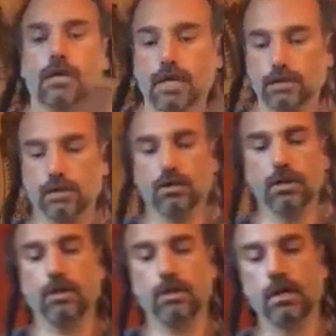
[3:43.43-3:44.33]
That's the
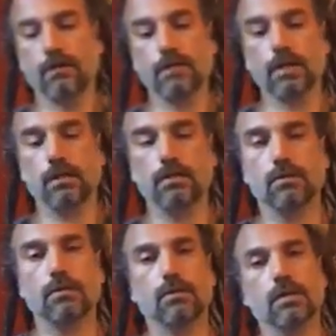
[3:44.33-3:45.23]
only thing you have to get
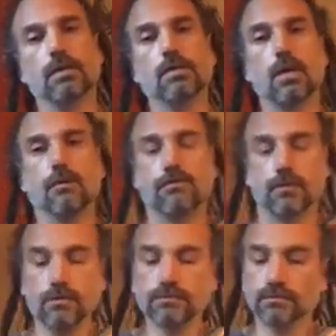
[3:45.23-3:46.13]
used to with this style
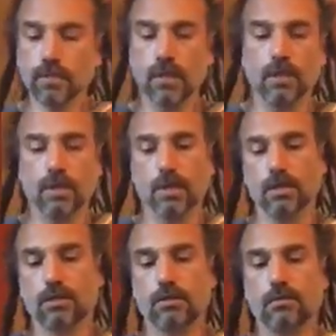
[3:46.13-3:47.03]
flute,
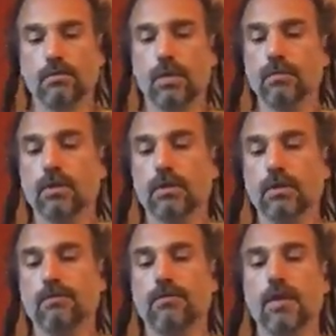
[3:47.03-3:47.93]
is to remember,
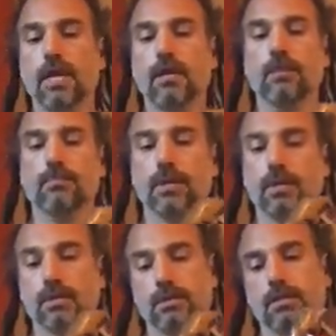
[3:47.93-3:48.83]
lift that up,
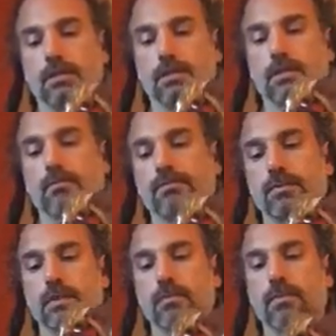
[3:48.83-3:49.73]
because this is
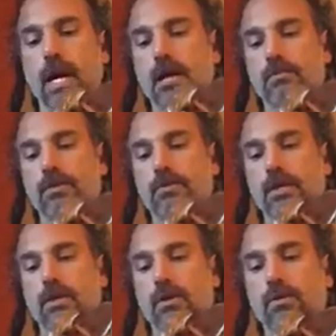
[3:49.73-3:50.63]
the bottom
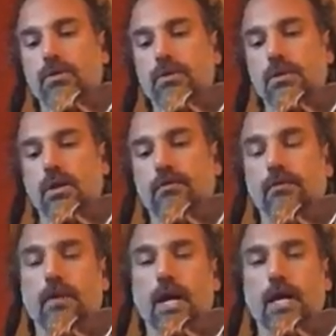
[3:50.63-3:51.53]
3 holes of
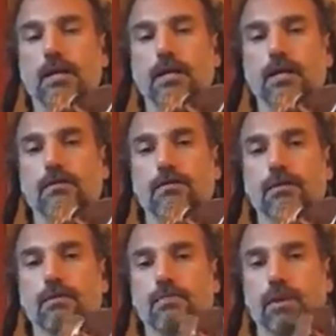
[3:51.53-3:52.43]
a high D
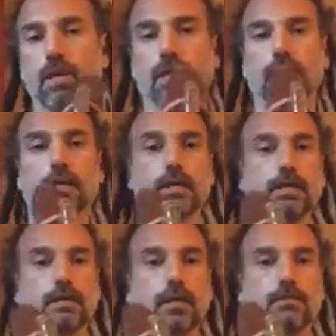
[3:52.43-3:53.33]
flute playing
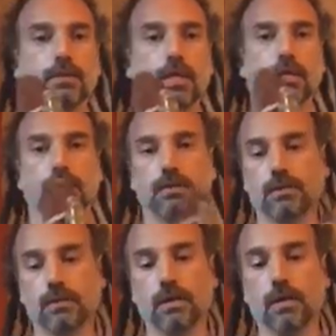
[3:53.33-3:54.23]

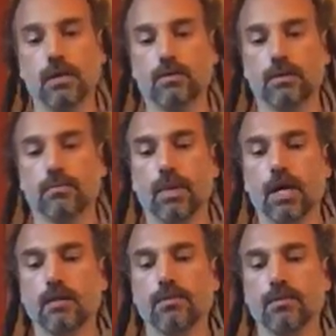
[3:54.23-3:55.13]
simultaneously with the
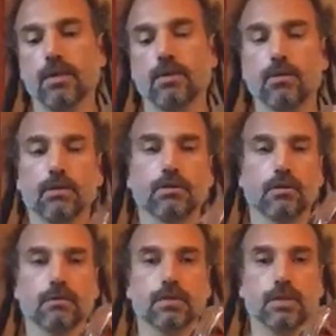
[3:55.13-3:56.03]
bottom 3 holes
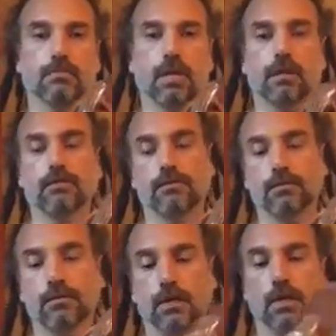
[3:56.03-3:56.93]
of a G minor
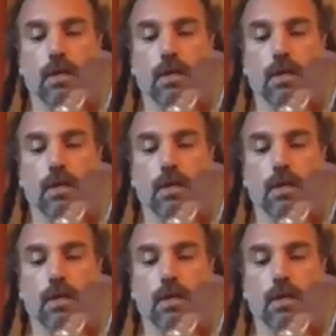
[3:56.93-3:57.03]
flute.